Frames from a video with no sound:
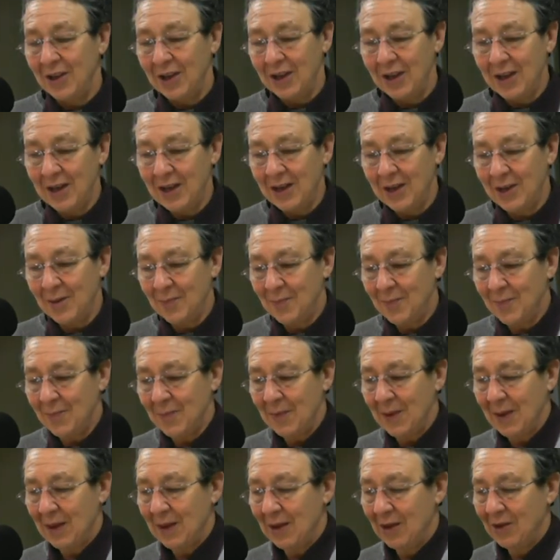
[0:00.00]

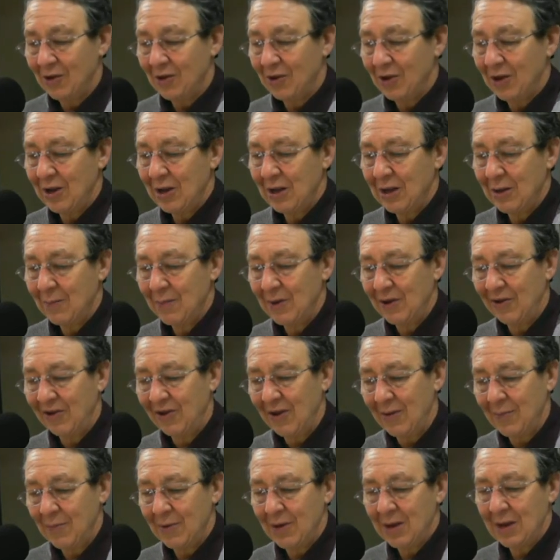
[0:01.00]
it'll be
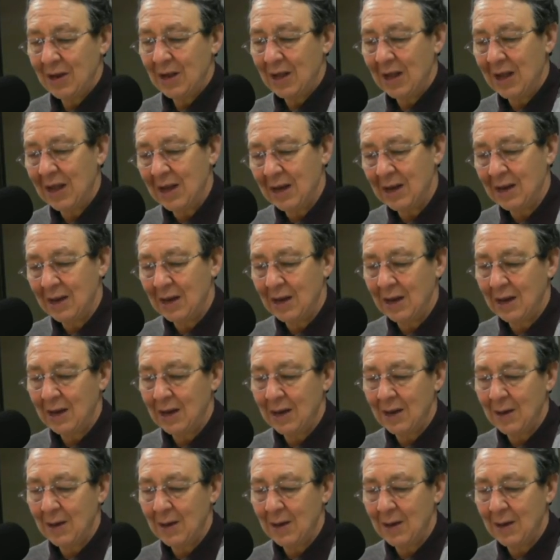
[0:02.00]
something like